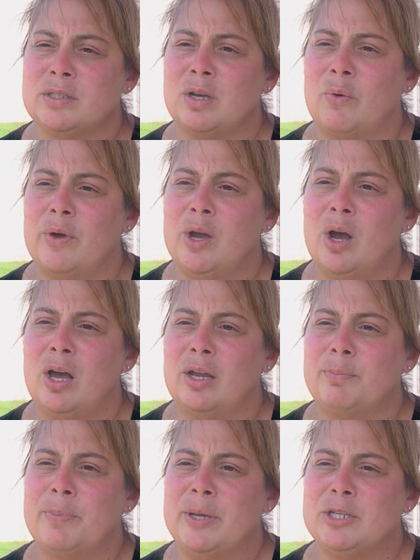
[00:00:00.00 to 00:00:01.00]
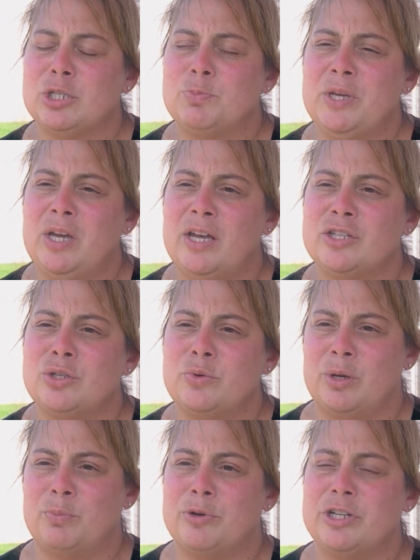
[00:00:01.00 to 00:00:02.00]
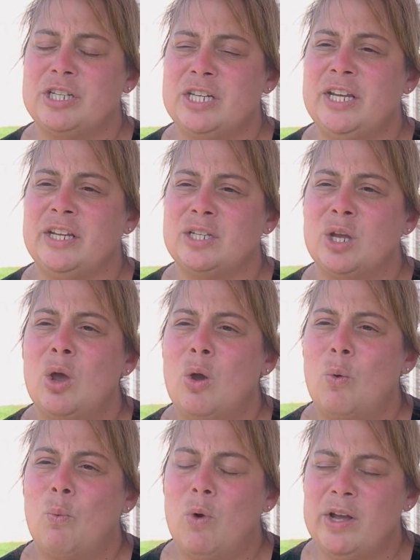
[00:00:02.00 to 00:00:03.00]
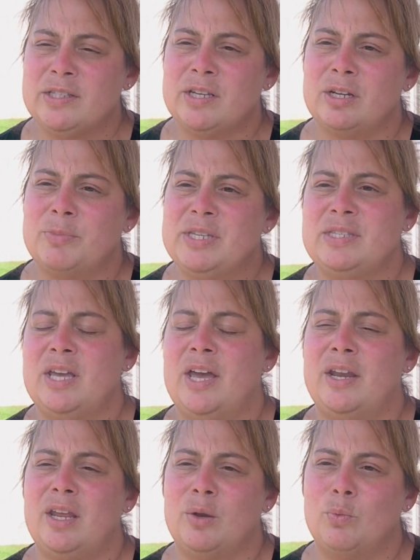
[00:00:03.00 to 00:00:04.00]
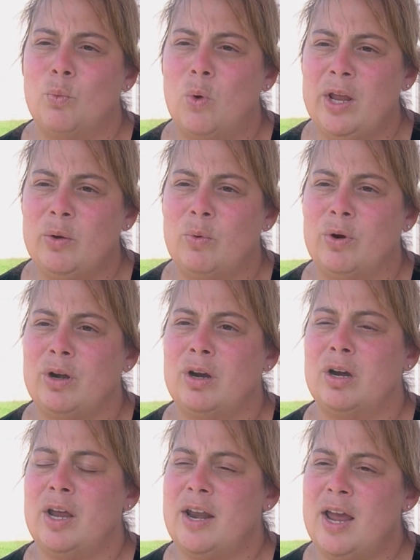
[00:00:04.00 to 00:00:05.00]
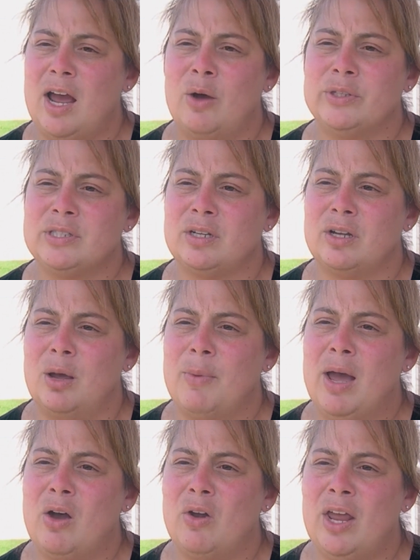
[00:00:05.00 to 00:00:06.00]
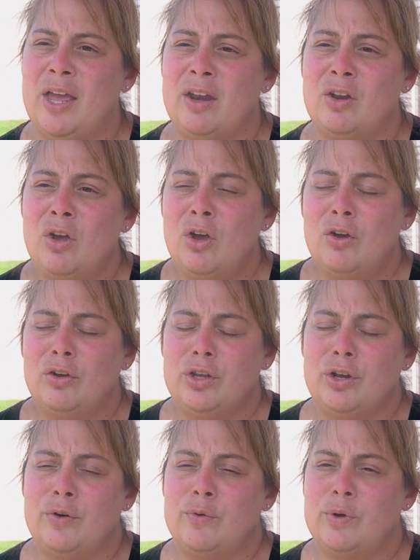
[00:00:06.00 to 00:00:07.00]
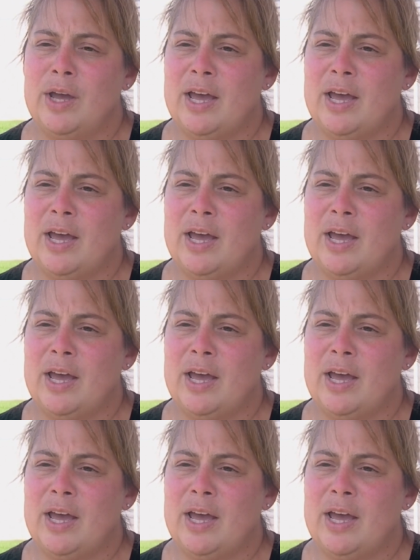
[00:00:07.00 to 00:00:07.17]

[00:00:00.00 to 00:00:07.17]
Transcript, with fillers: going on, but just because you can predict what's going to be said in what order and how it's going to come out. And, you know,